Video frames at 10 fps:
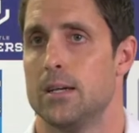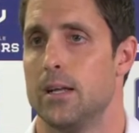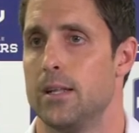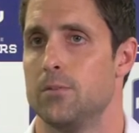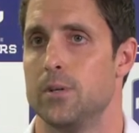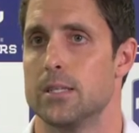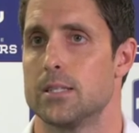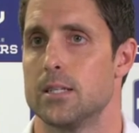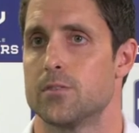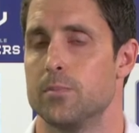and then
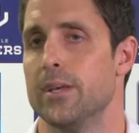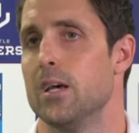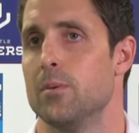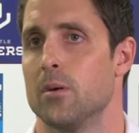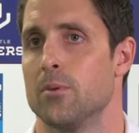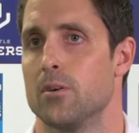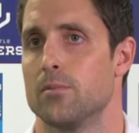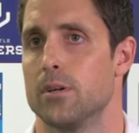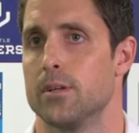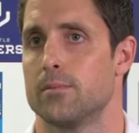reassess from there. But I'm
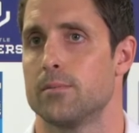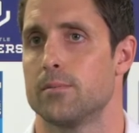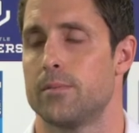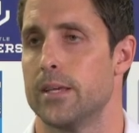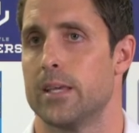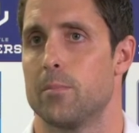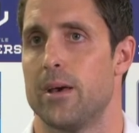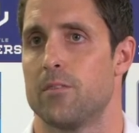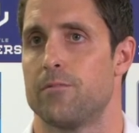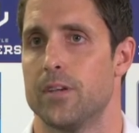not really thinking
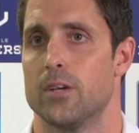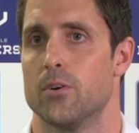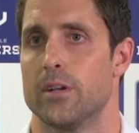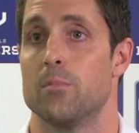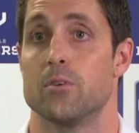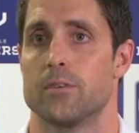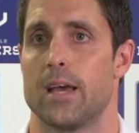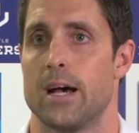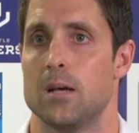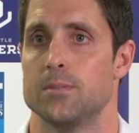about a figure or number of
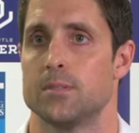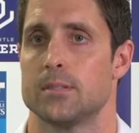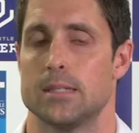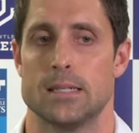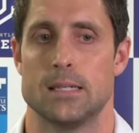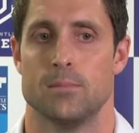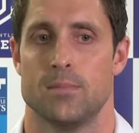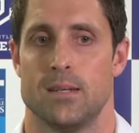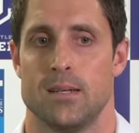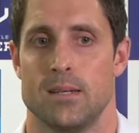games.
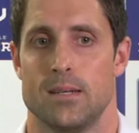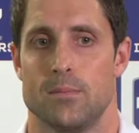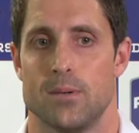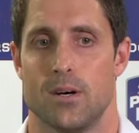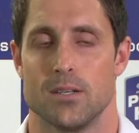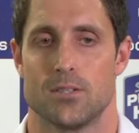But I